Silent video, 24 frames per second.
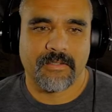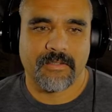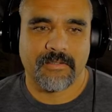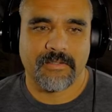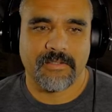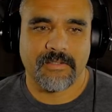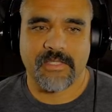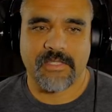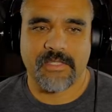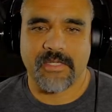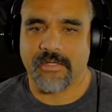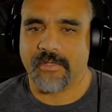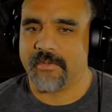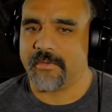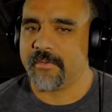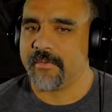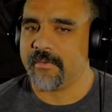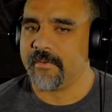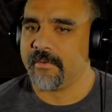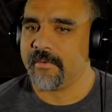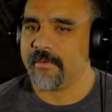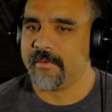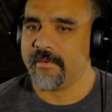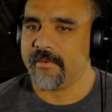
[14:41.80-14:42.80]
So
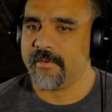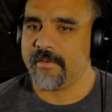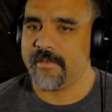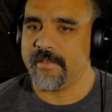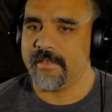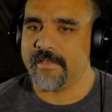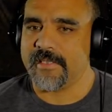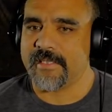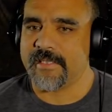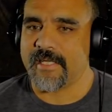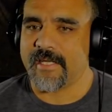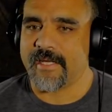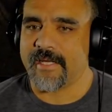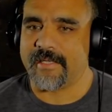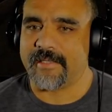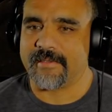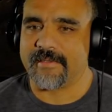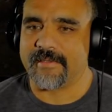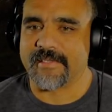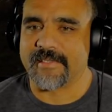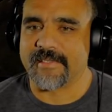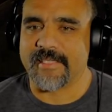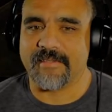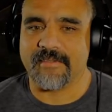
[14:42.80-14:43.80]
looks like
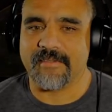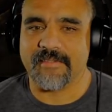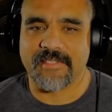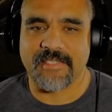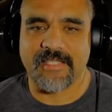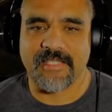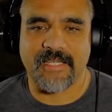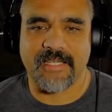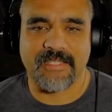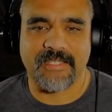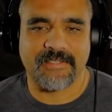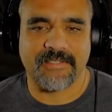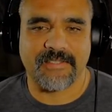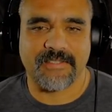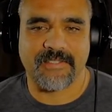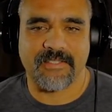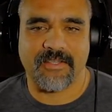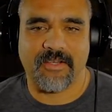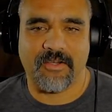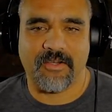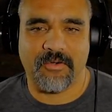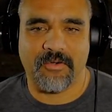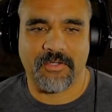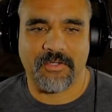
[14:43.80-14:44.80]
the southern side's
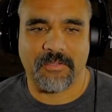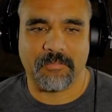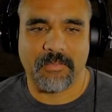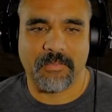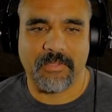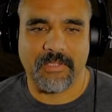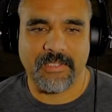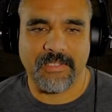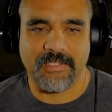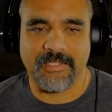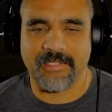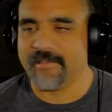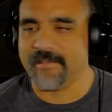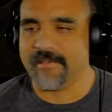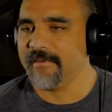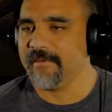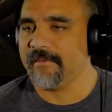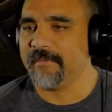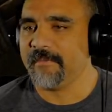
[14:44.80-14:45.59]
all completed.